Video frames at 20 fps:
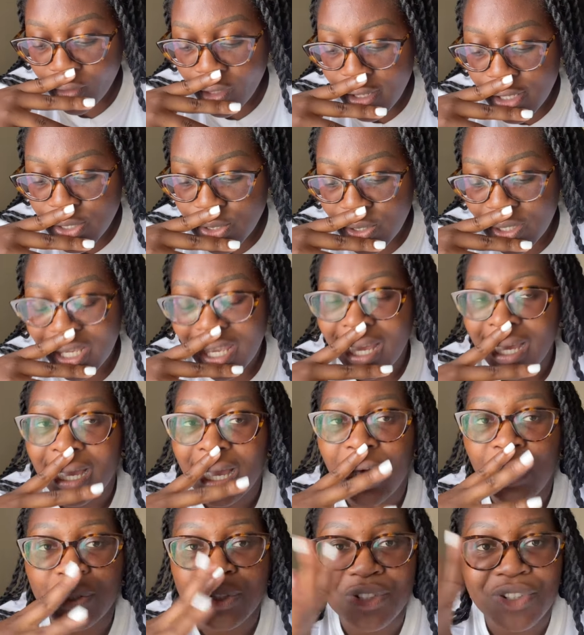So yeah,
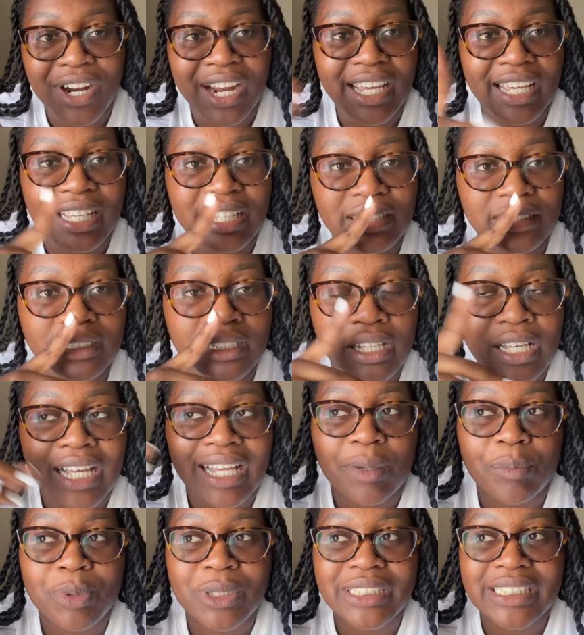I'll try and
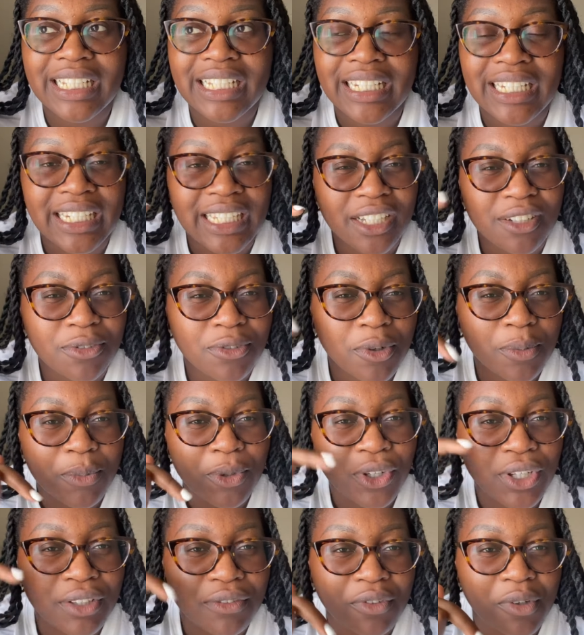put a link for
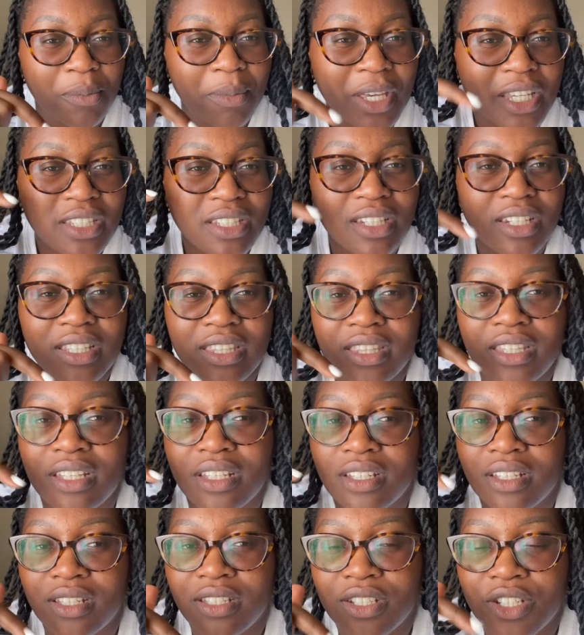more information in
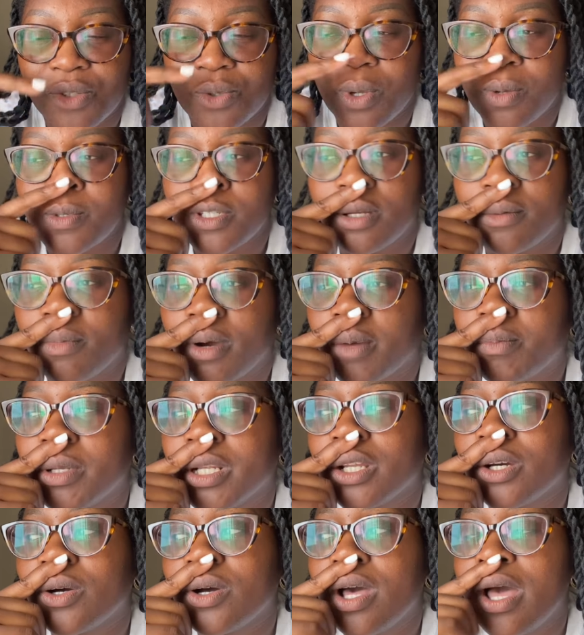the description bar
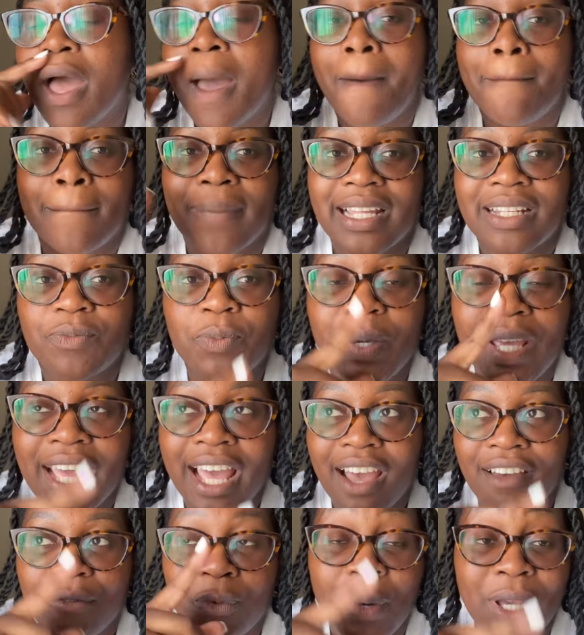below. But
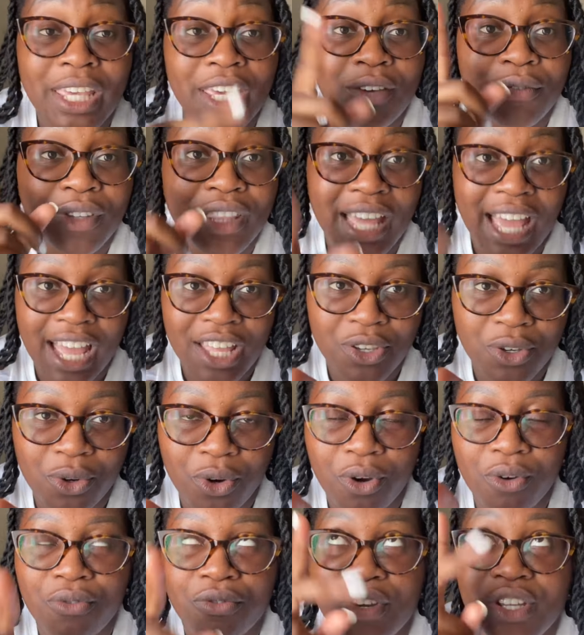we're here for the annual
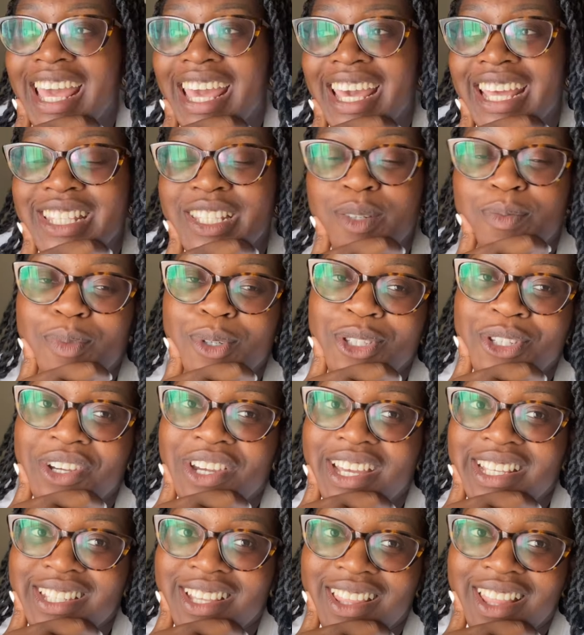conference. It's in
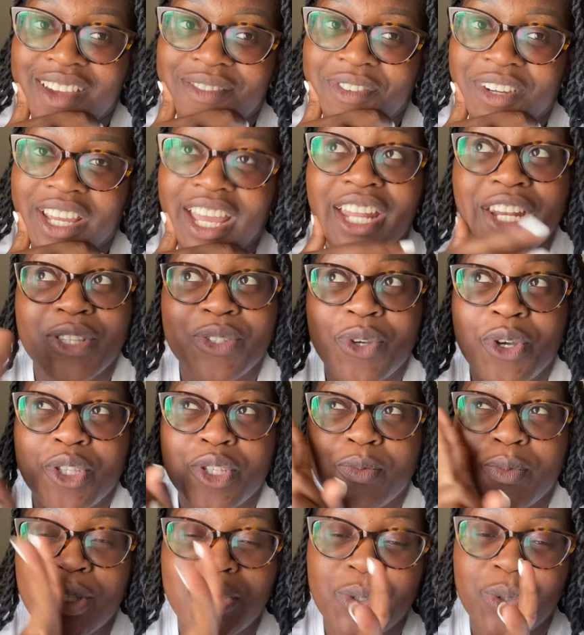Pretoria, South Africa, and it's going
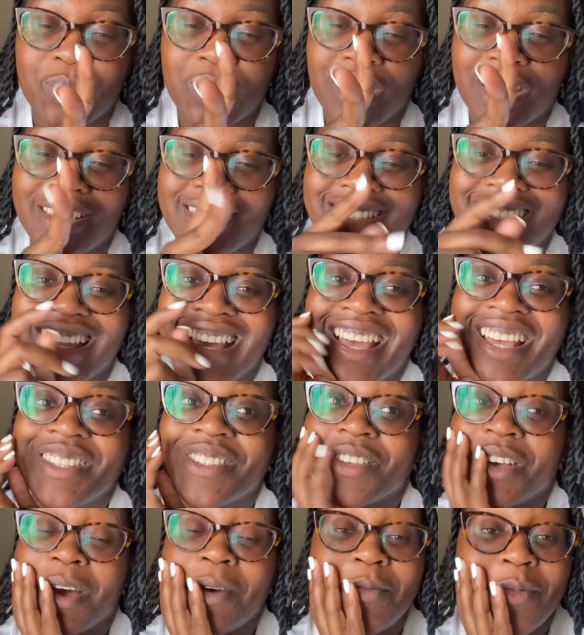to be 2 days.
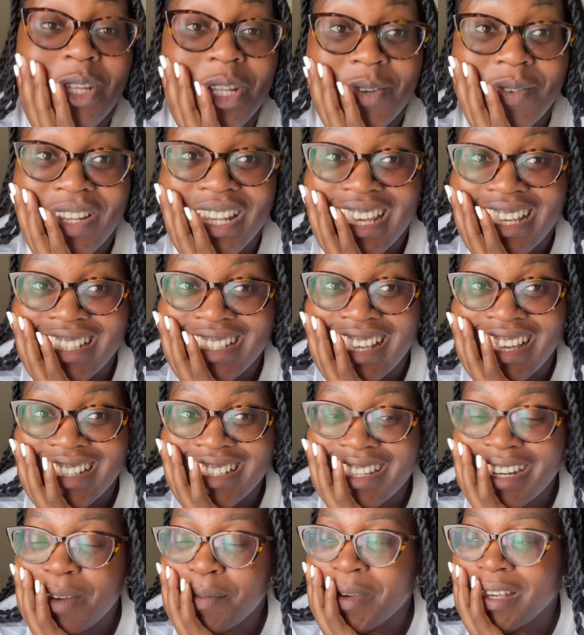So I'm really, really
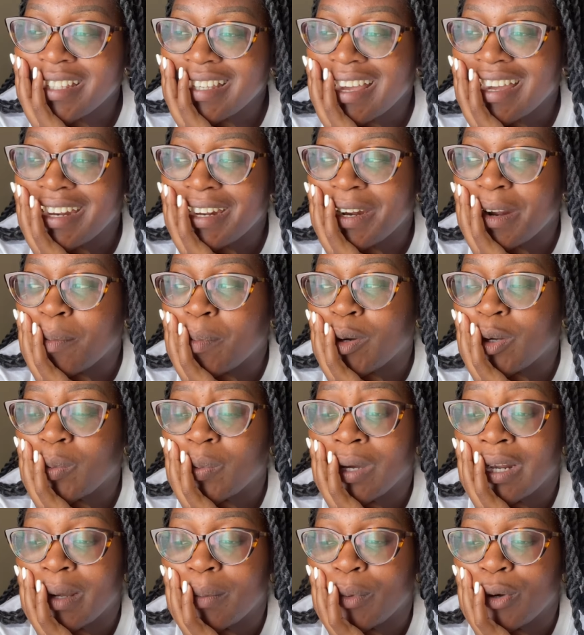excited. I'm excited about
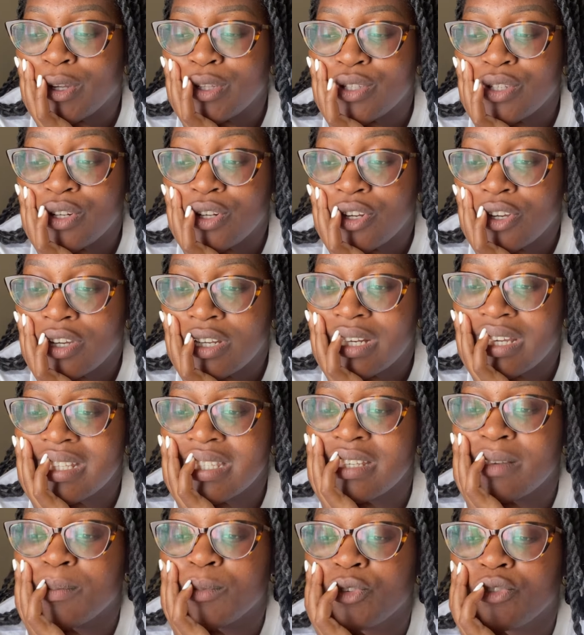what I'm going to learn.
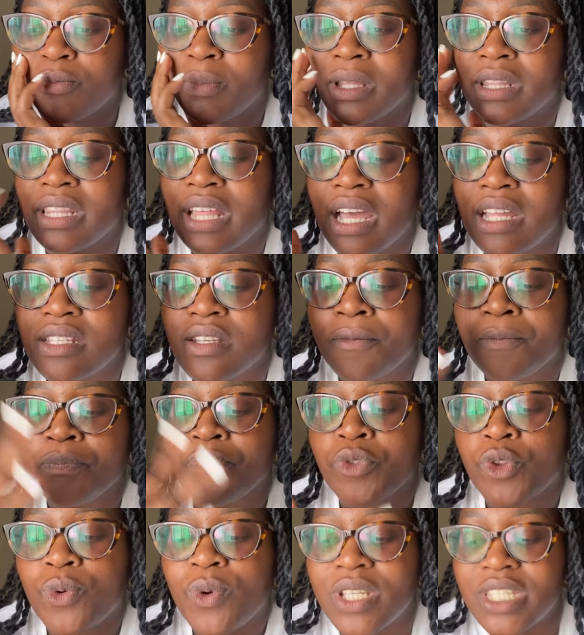It's a movement that
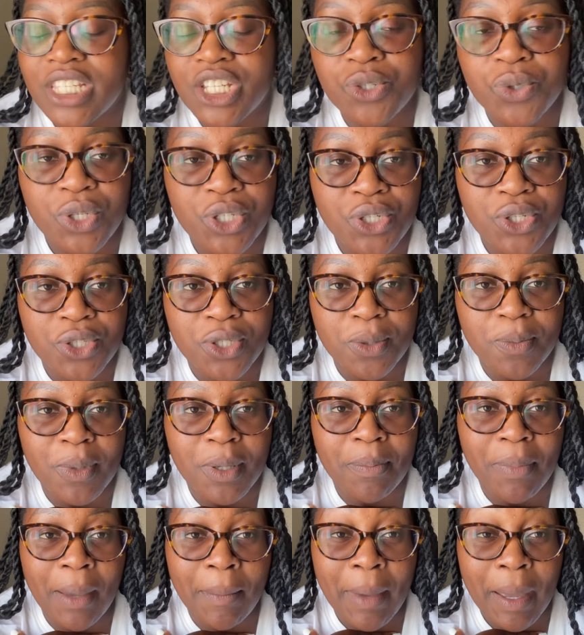was introduced to me
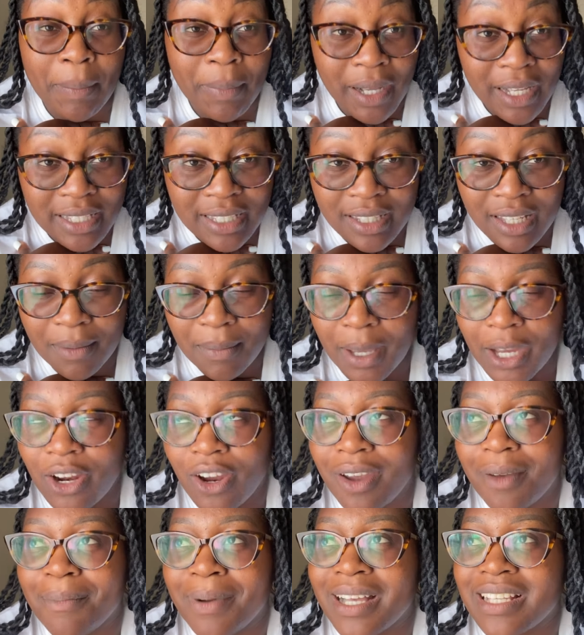by my pastor, my
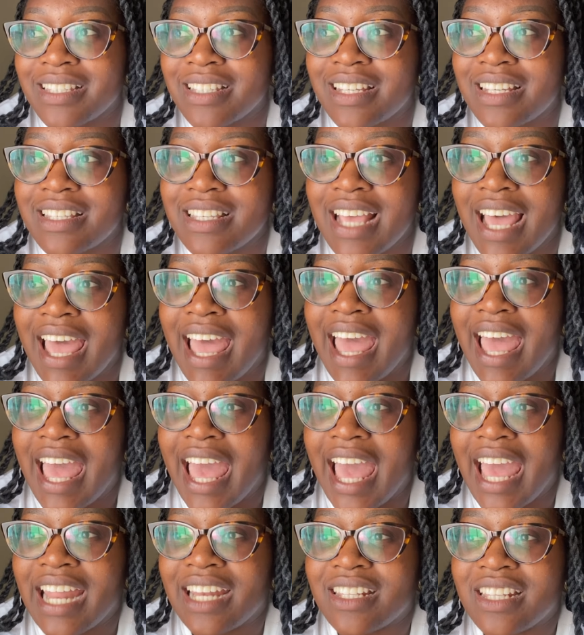current pastors,
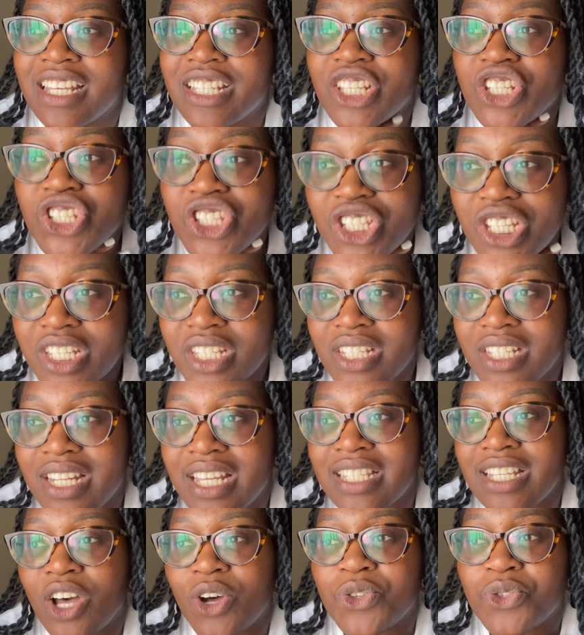and they're just teaching
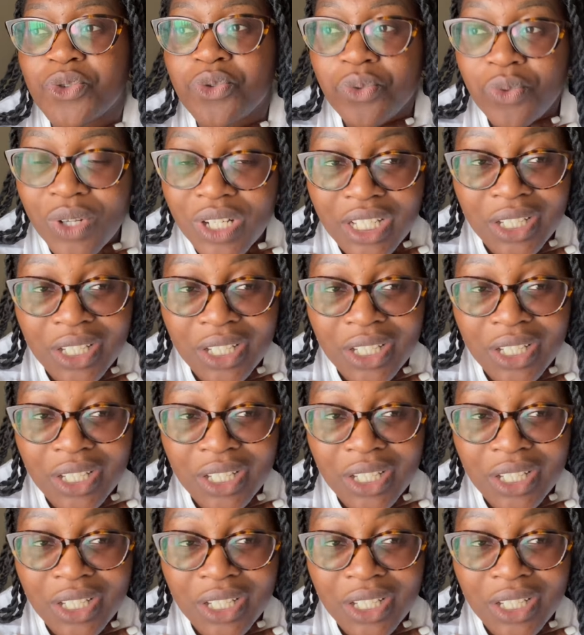us how to really